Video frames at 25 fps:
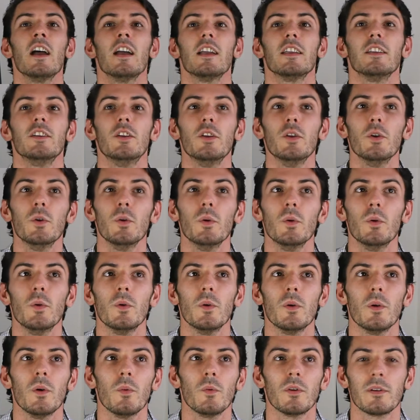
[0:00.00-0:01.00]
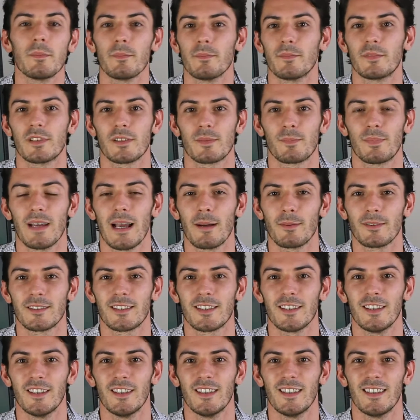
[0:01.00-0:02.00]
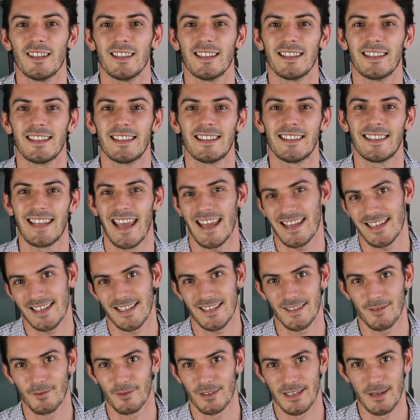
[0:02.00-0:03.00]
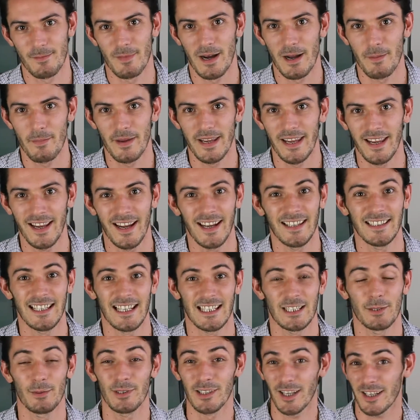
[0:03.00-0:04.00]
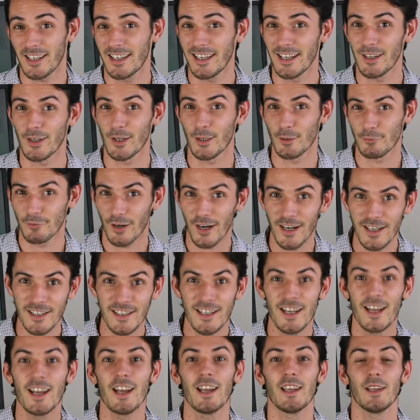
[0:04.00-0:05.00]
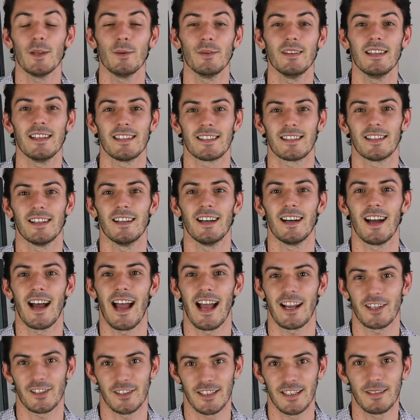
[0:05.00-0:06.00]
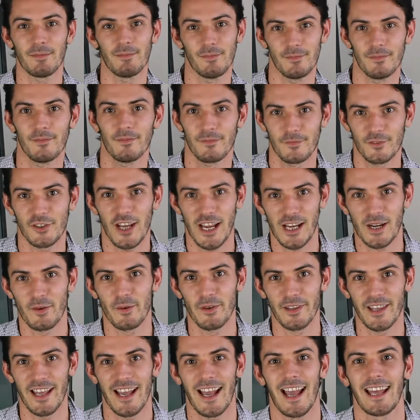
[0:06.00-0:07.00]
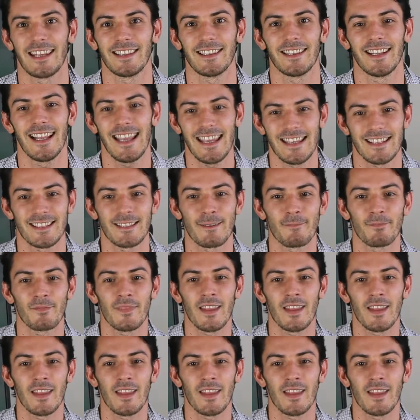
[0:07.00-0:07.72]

you wouldn't just be able to guess what it might be unless you were lucky and got it right. You would need to actually check what their handle is.